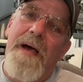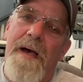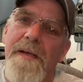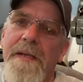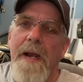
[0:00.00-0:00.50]

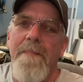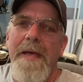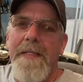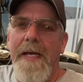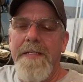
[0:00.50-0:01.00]
You
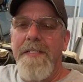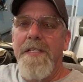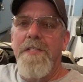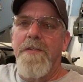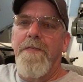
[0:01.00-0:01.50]
make that
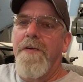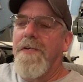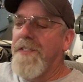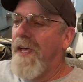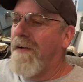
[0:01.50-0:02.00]
decision for
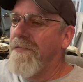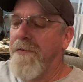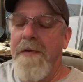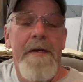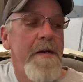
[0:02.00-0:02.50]
yourself.